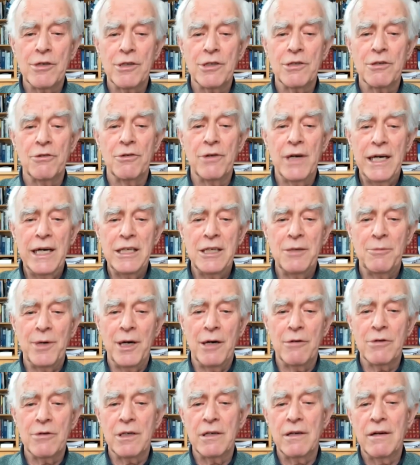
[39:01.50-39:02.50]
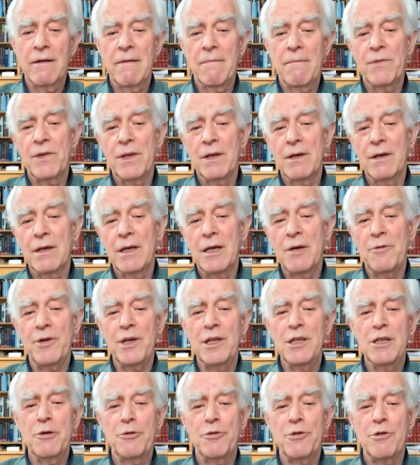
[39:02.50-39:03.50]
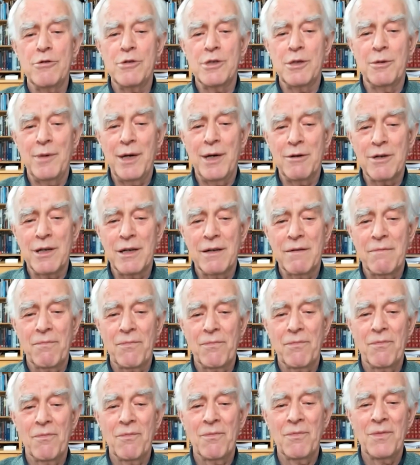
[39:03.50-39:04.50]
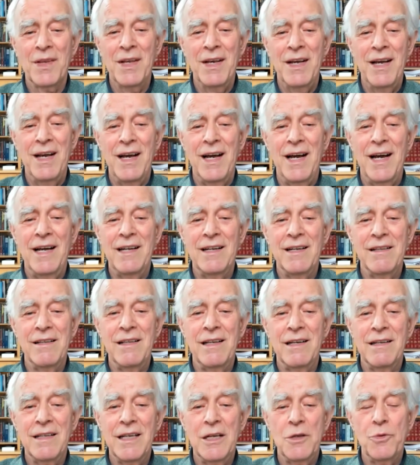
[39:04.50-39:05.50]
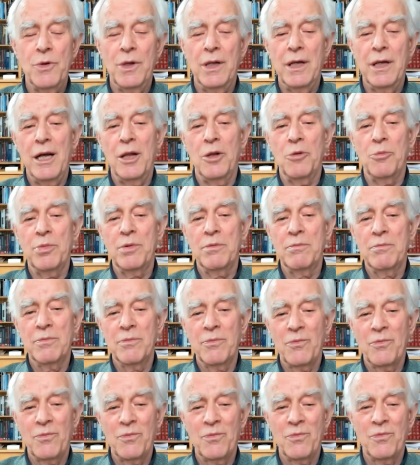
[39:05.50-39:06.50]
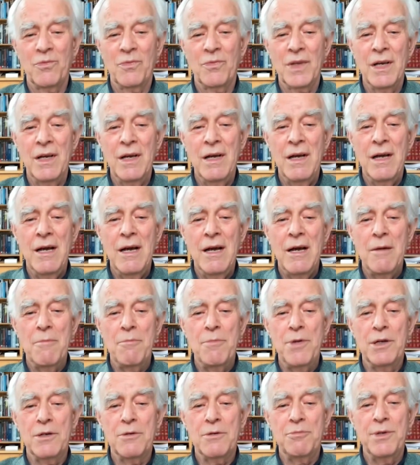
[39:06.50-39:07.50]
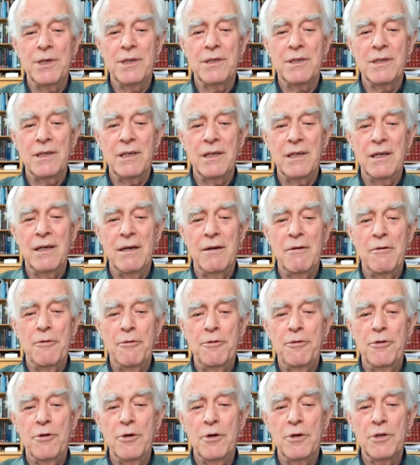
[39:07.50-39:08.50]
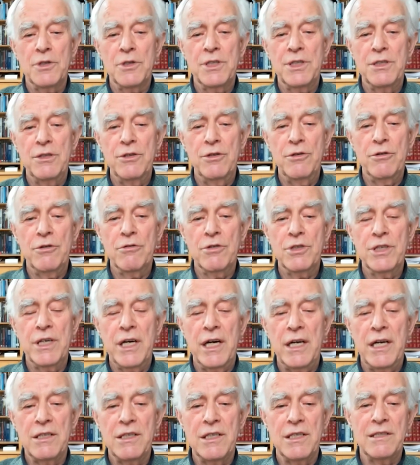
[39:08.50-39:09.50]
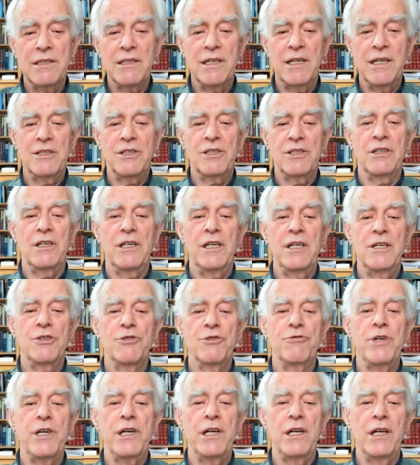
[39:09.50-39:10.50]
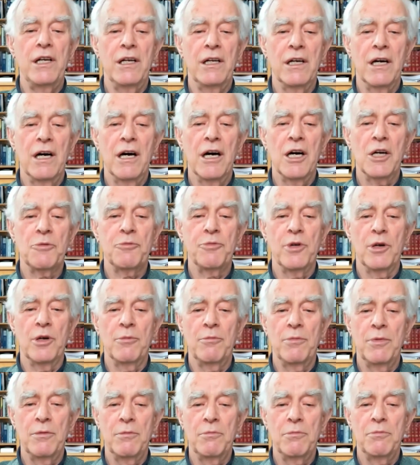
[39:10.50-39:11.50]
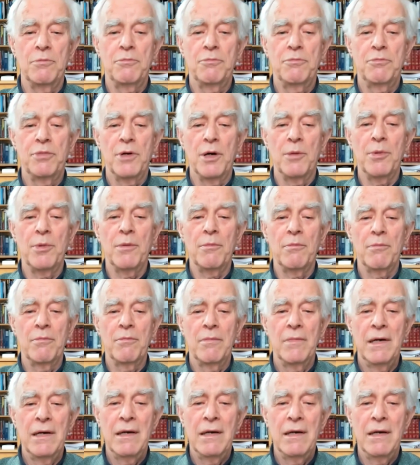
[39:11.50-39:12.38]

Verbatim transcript: it, write about it, give interviews about it. And I think that will help. But but uh, for neuroscientists, it's it's really a hard problem problem